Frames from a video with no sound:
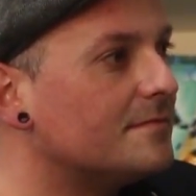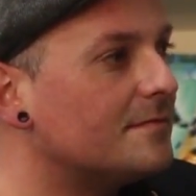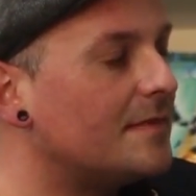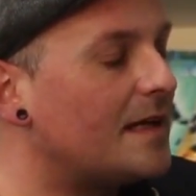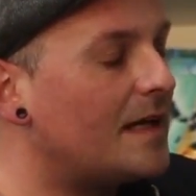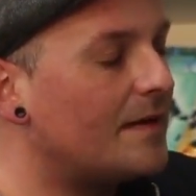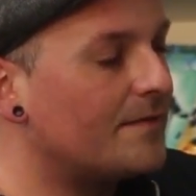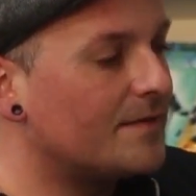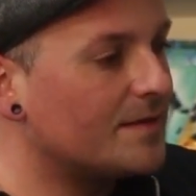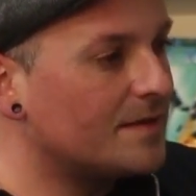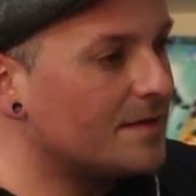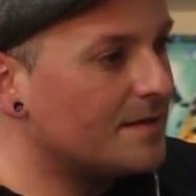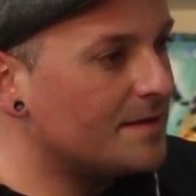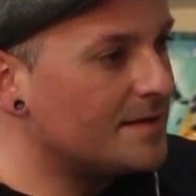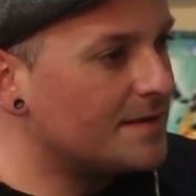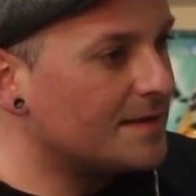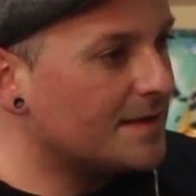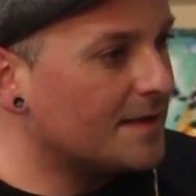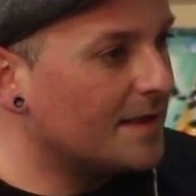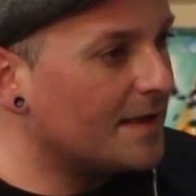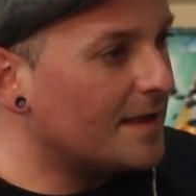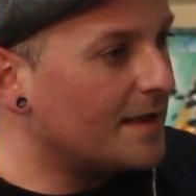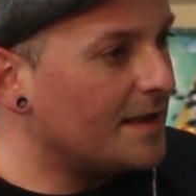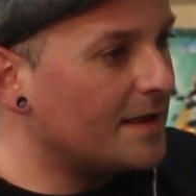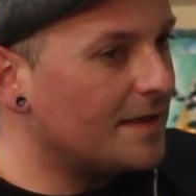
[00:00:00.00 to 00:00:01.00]

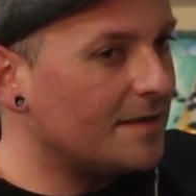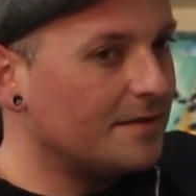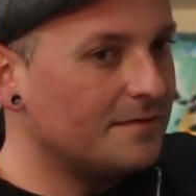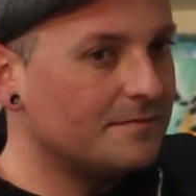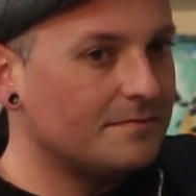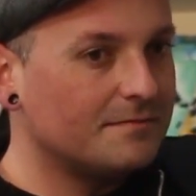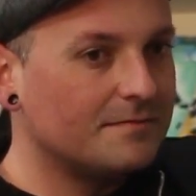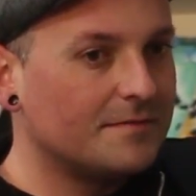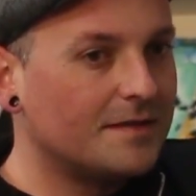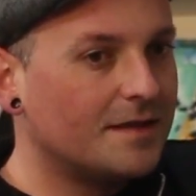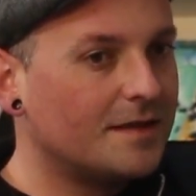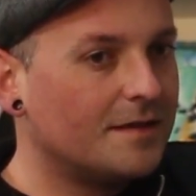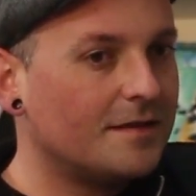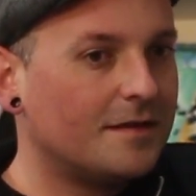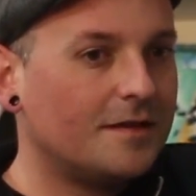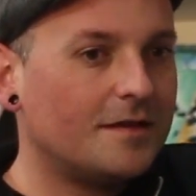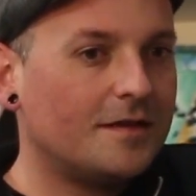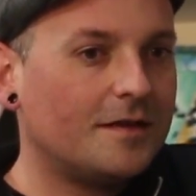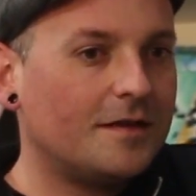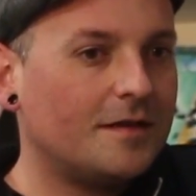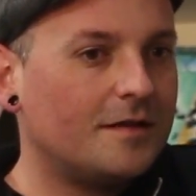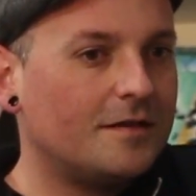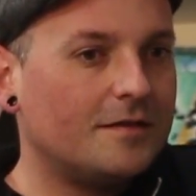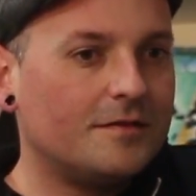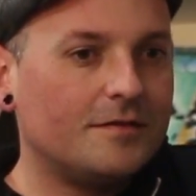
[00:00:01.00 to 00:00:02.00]
advertising in
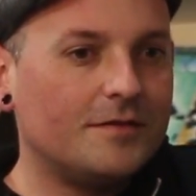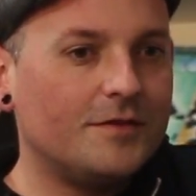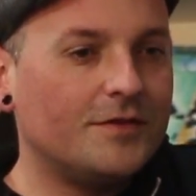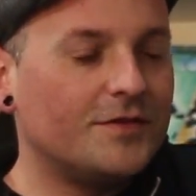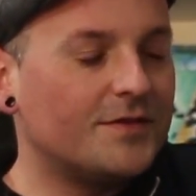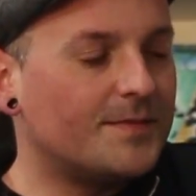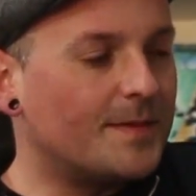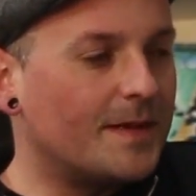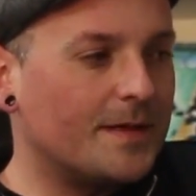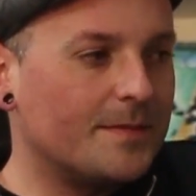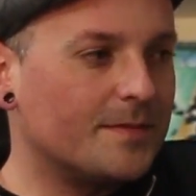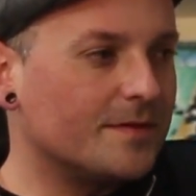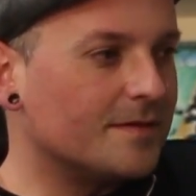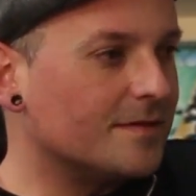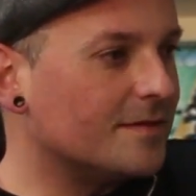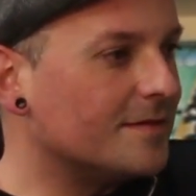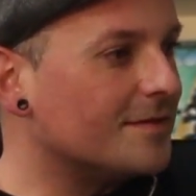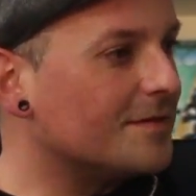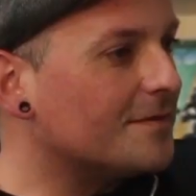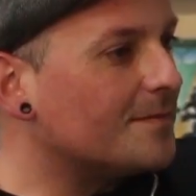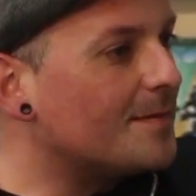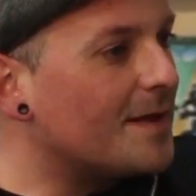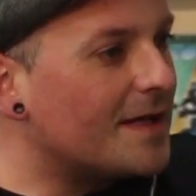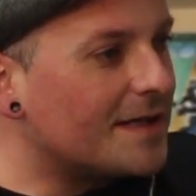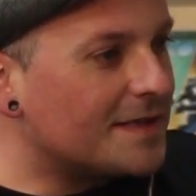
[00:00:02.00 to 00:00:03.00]
newspapers
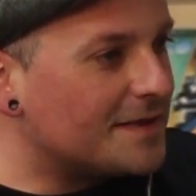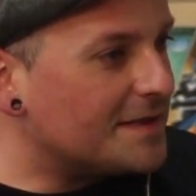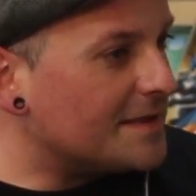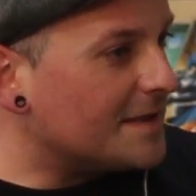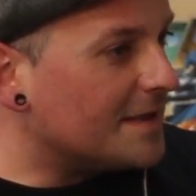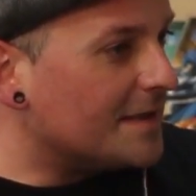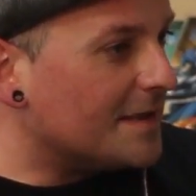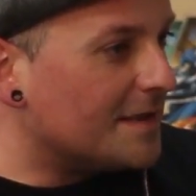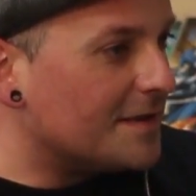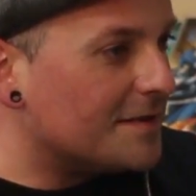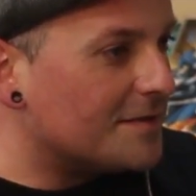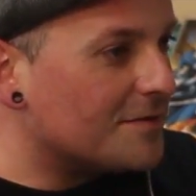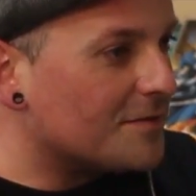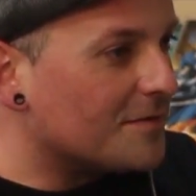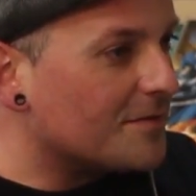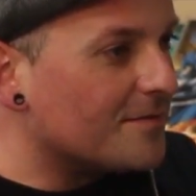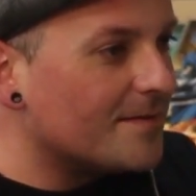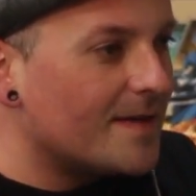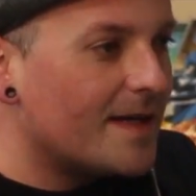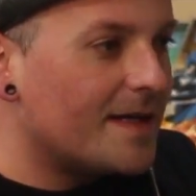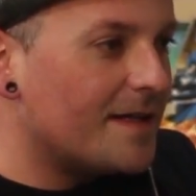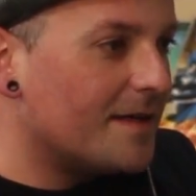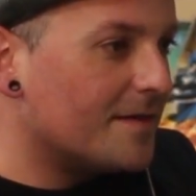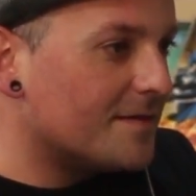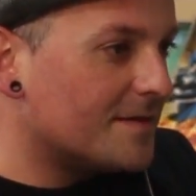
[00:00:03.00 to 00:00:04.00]
or magazines or
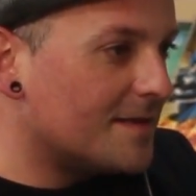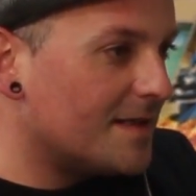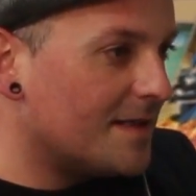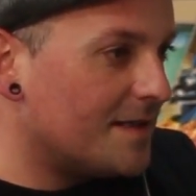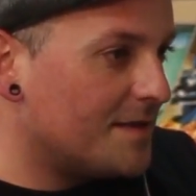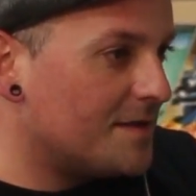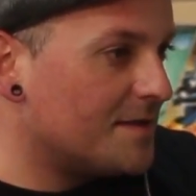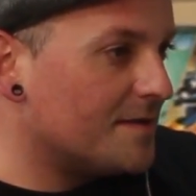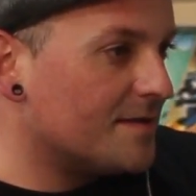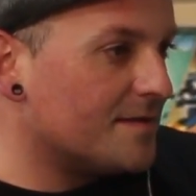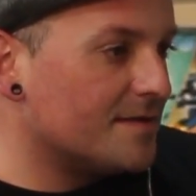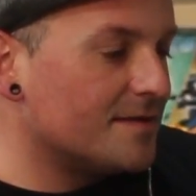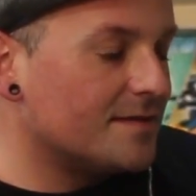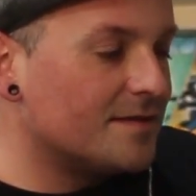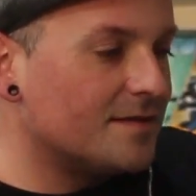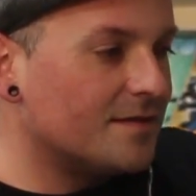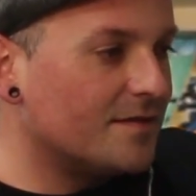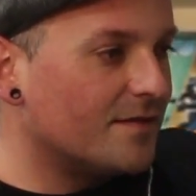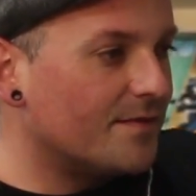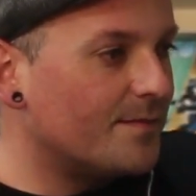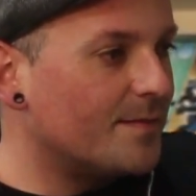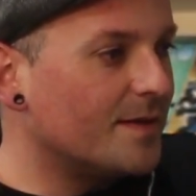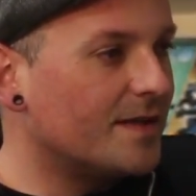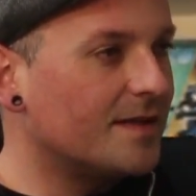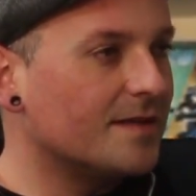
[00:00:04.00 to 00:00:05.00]
radio stations and
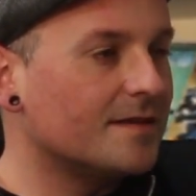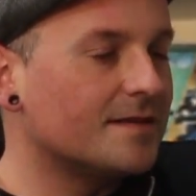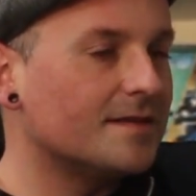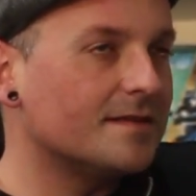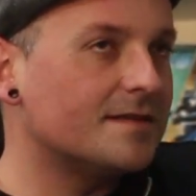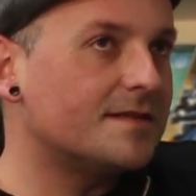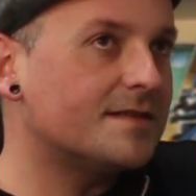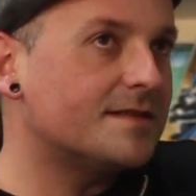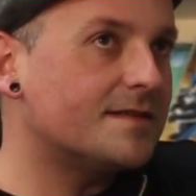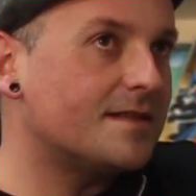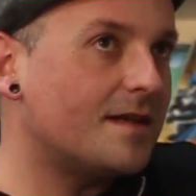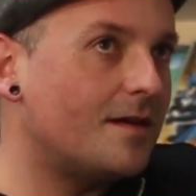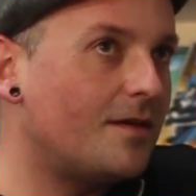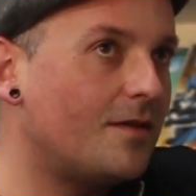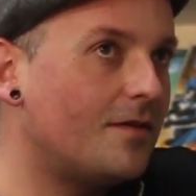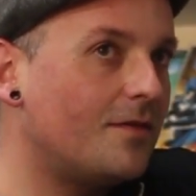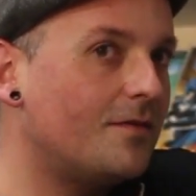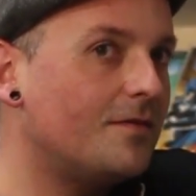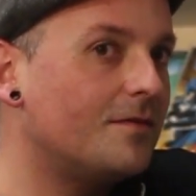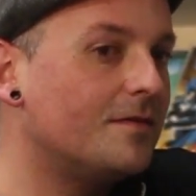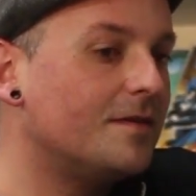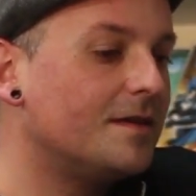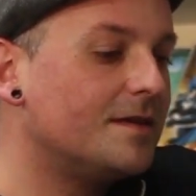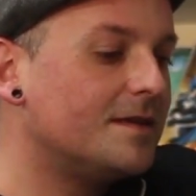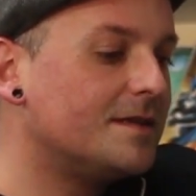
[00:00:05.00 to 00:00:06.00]
stuff, because it's
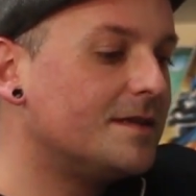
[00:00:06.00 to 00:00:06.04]
so